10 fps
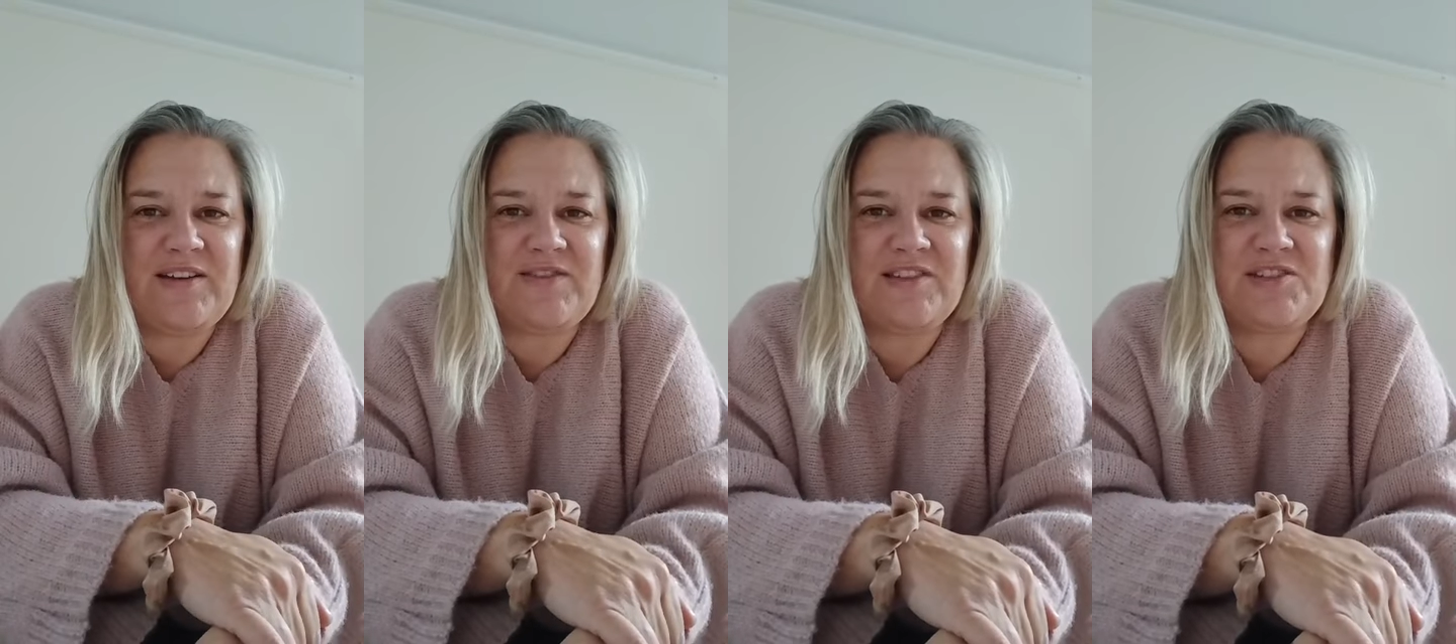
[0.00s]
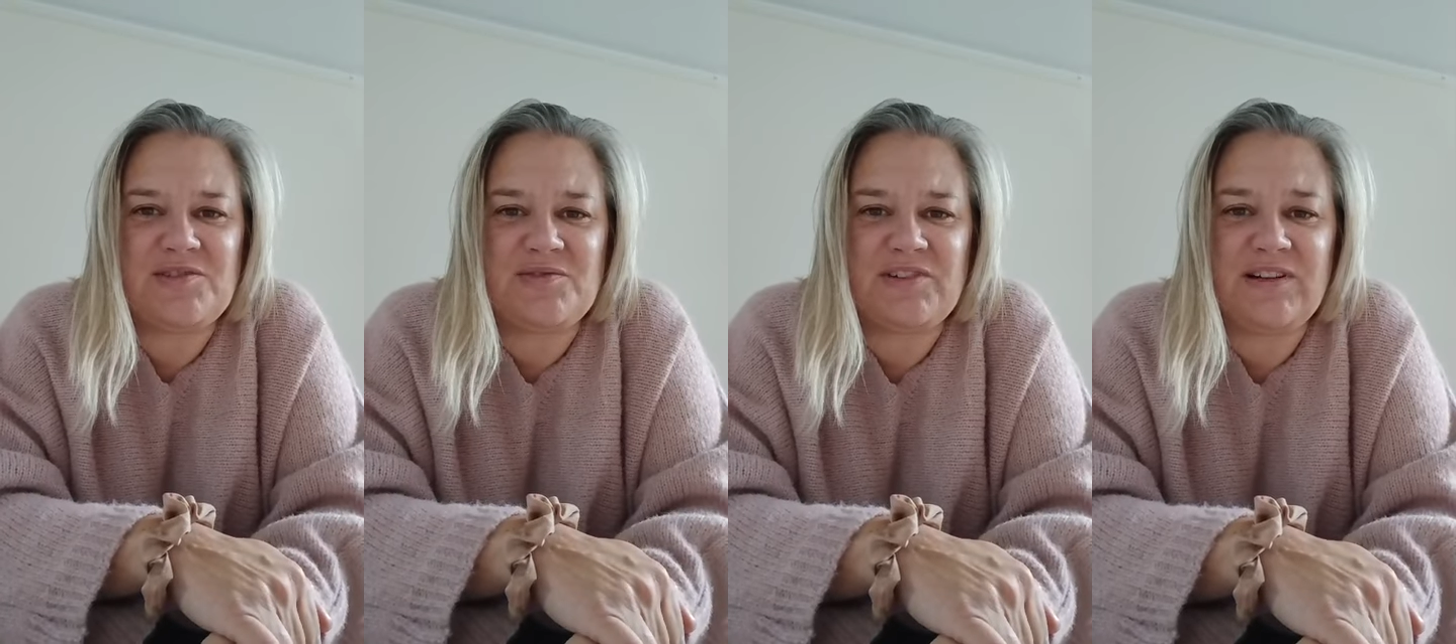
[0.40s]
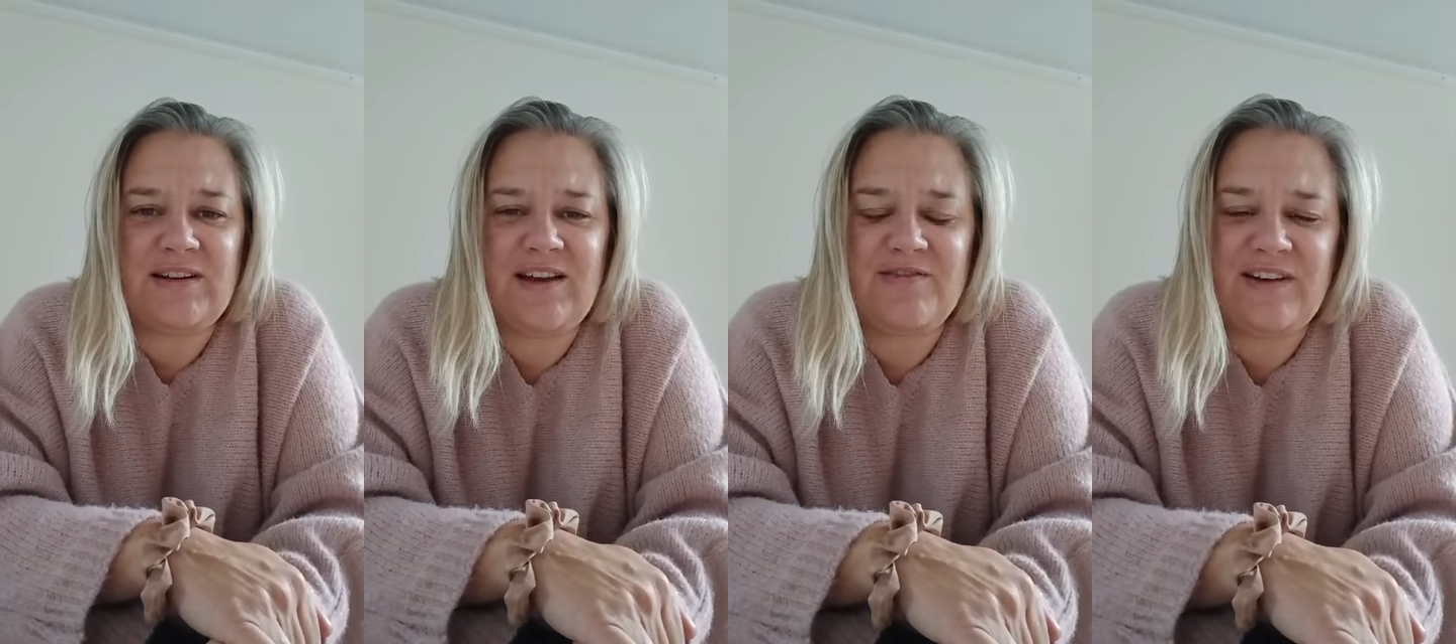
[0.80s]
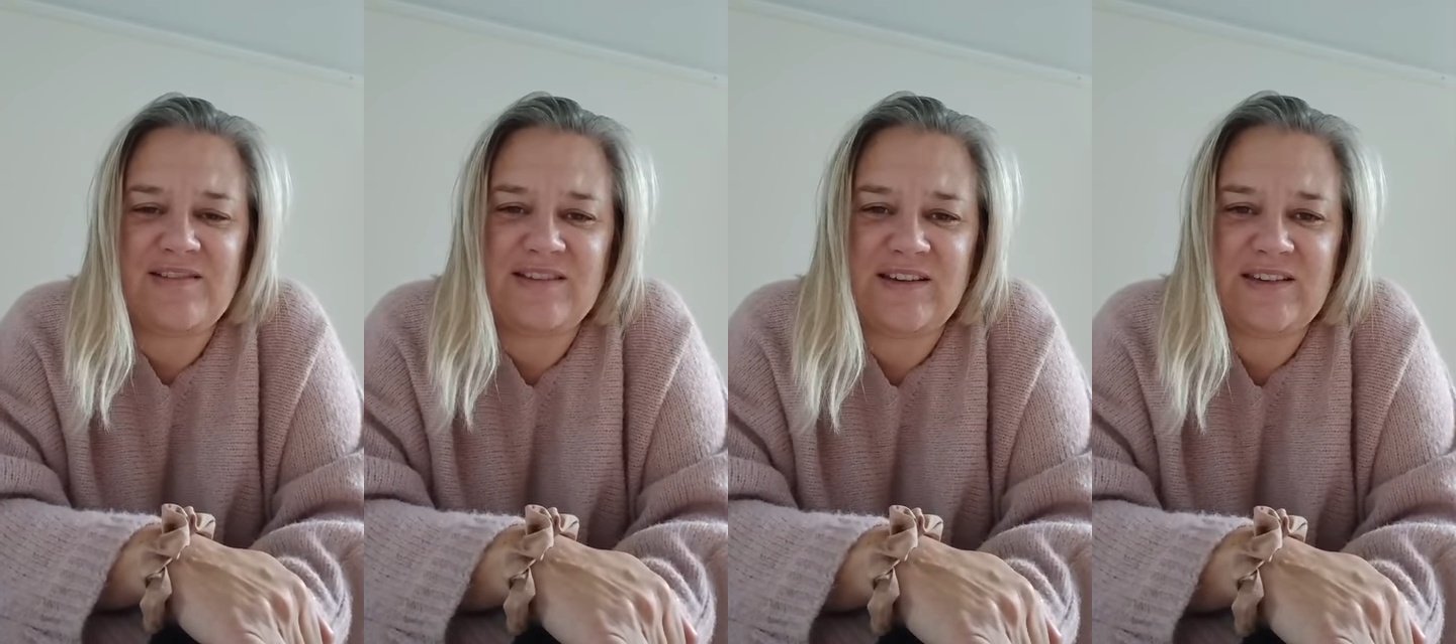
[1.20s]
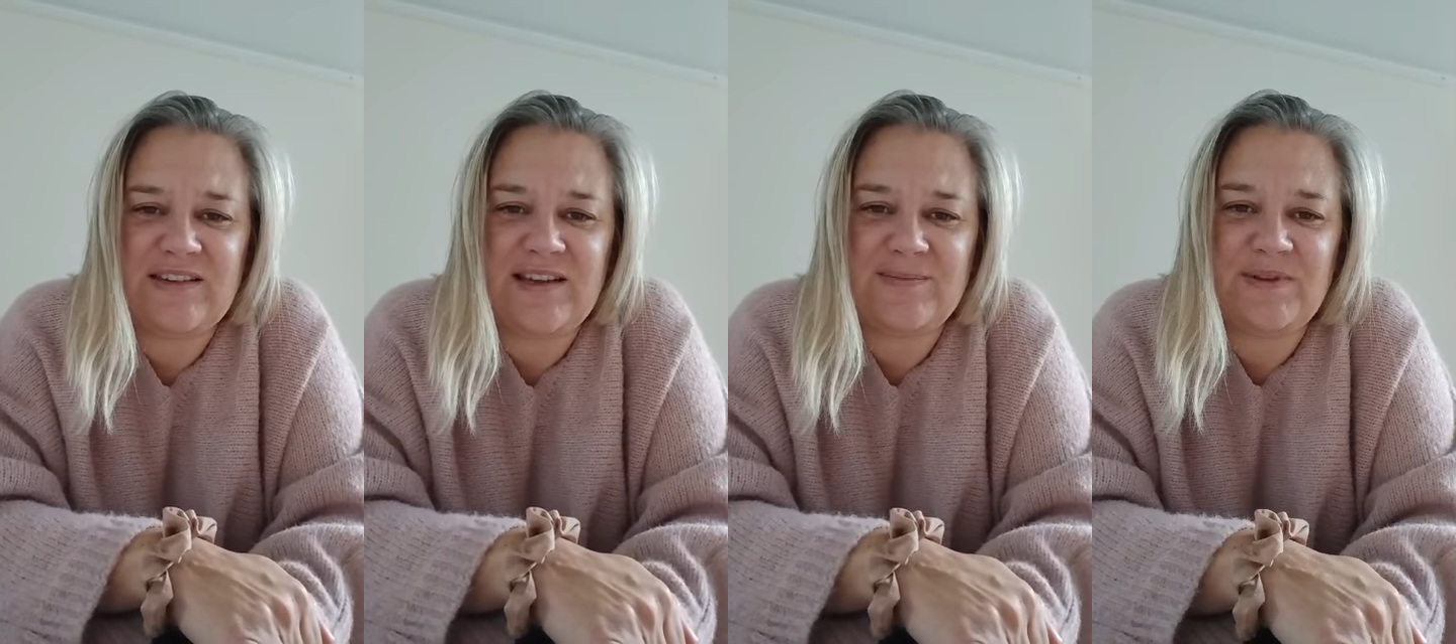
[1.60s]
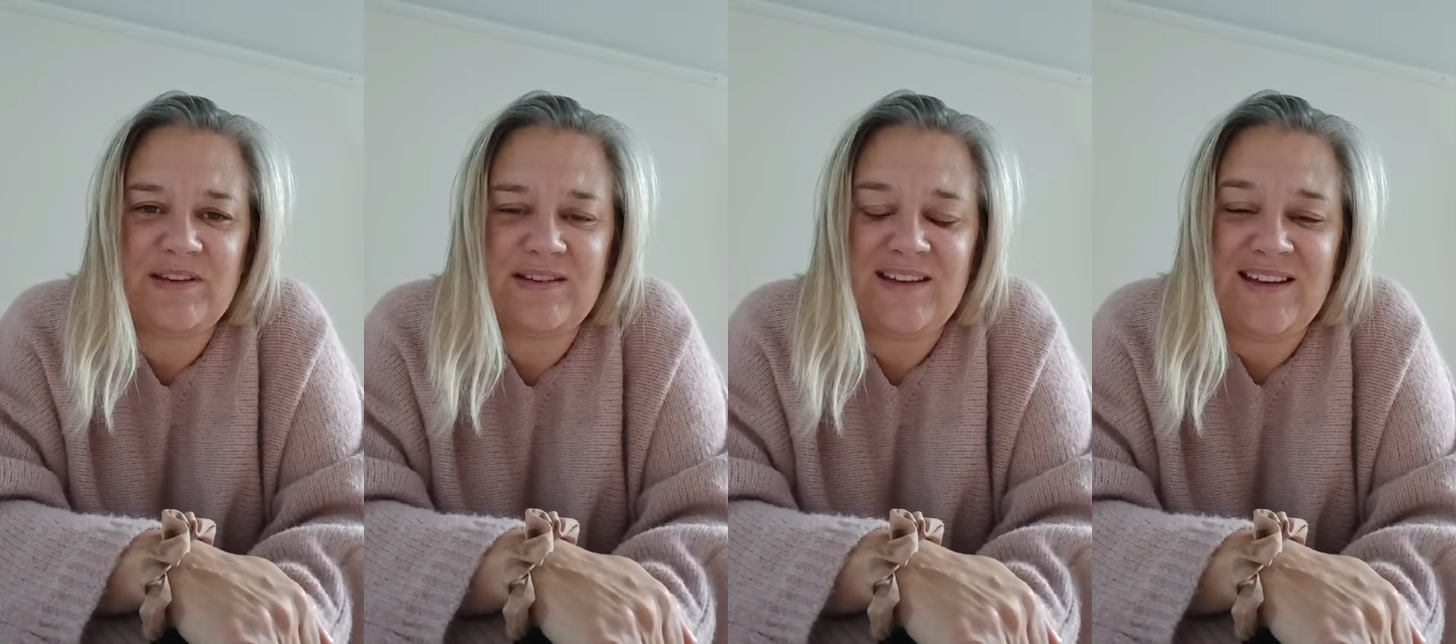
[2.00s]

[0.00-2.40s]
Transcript: other children, I found out that they'd been